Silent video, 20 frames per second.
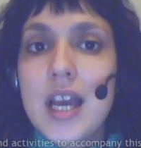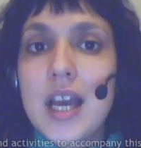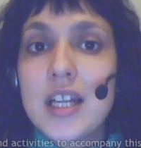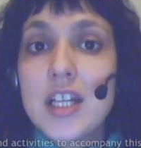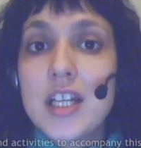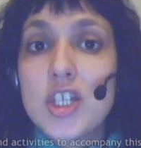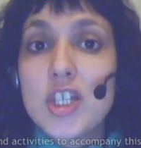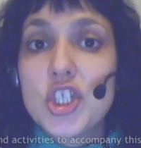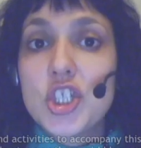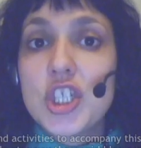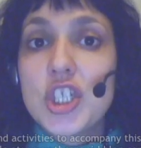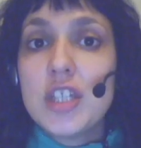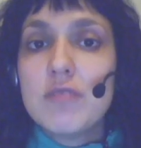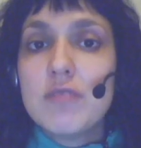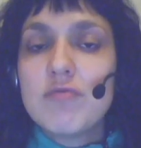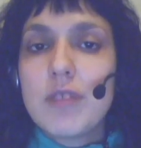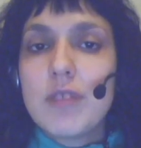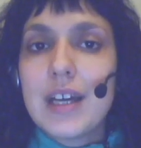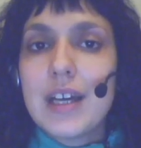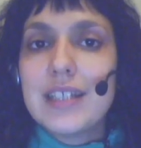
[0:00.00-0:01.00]
and
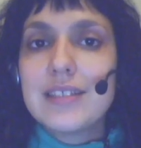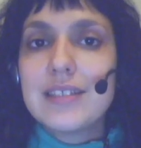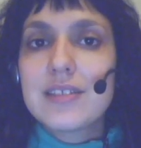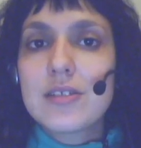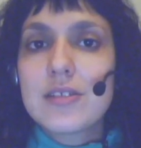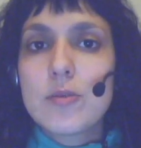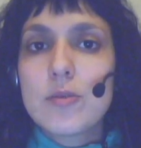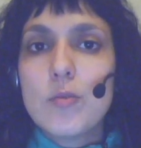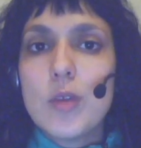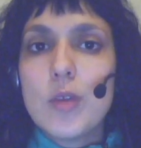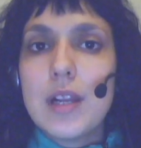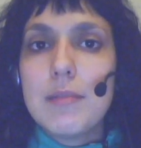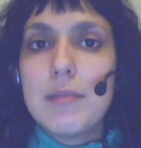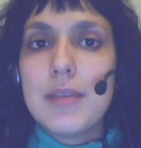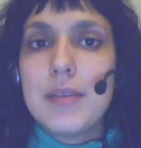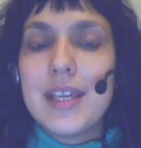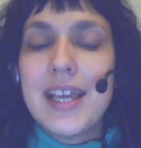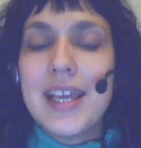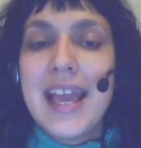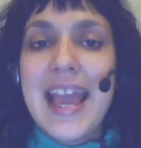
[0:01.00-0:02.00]
she writes will
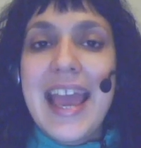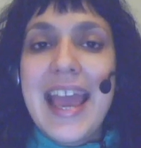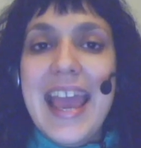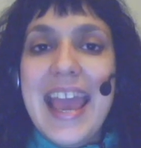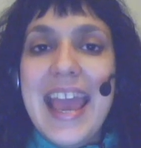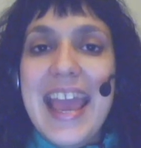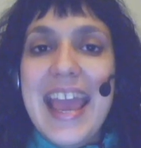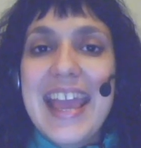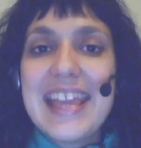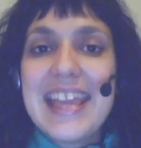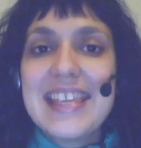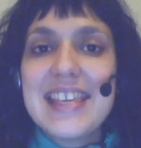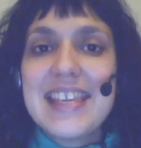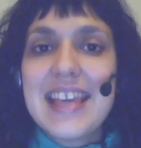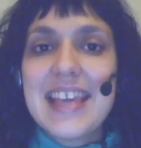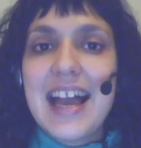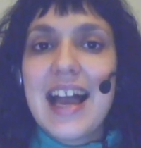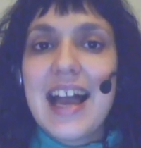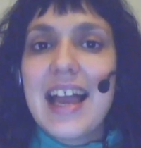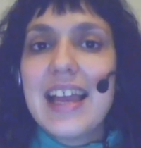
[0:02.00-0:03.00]
be
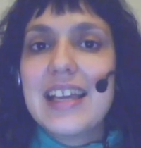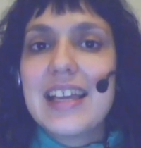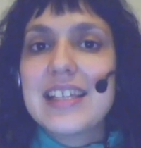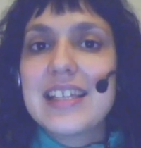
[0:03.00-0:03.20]
ella